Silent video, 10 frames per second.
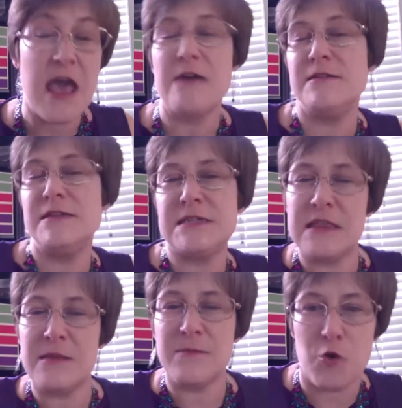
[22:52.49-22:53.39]
and then
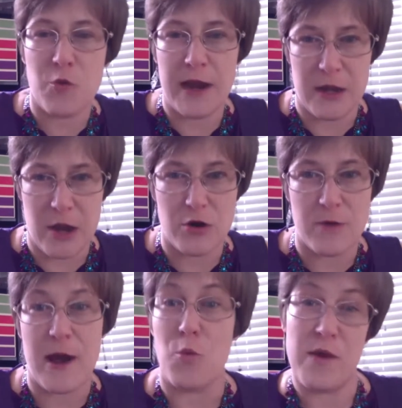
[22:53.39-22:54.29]
send them a quick note
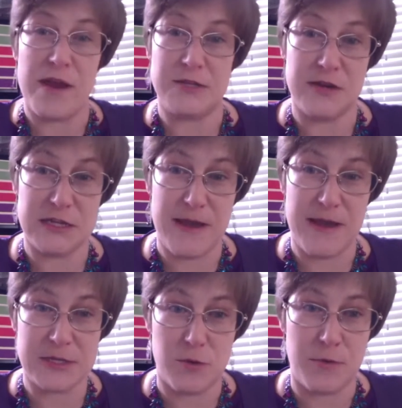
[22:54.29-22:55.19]
about when to
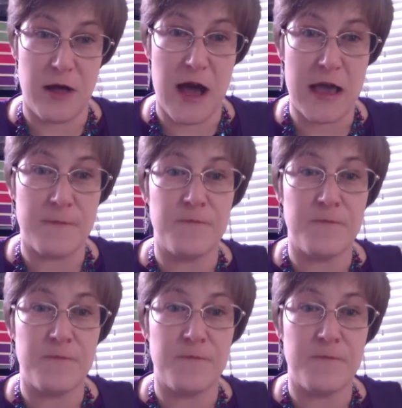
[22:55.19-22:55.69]
expect a reply,